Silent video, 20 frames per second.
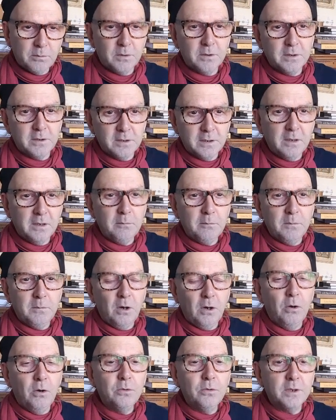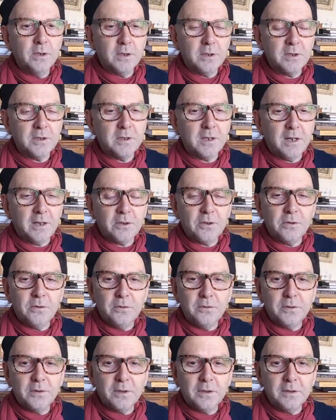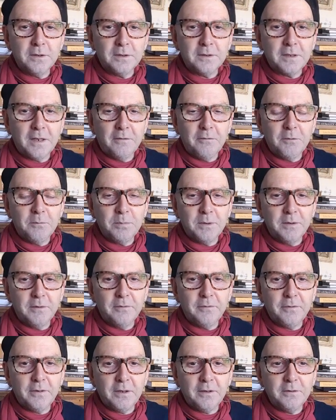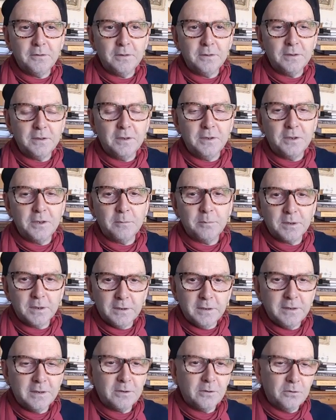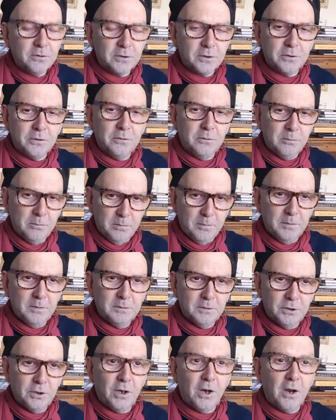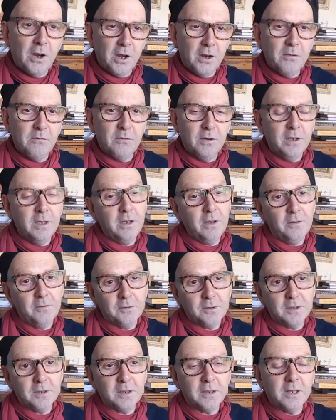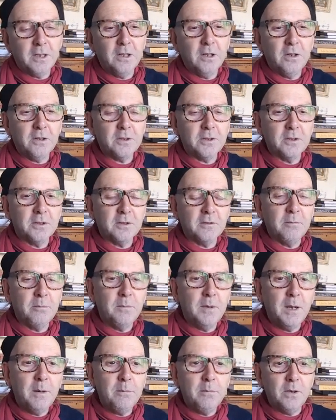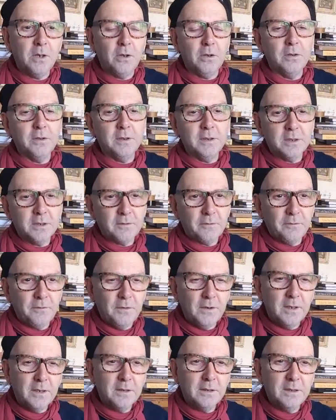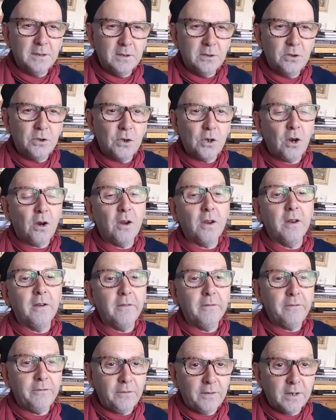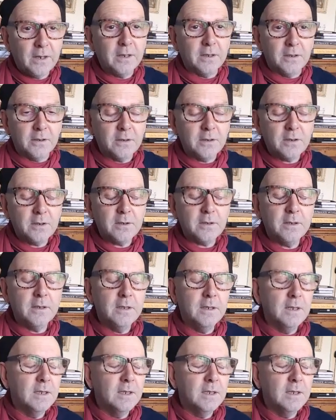one of the oldest statues that's ever been found in Egypt, and it's also giant, really, of the Colossus of Memnon, these giant figures.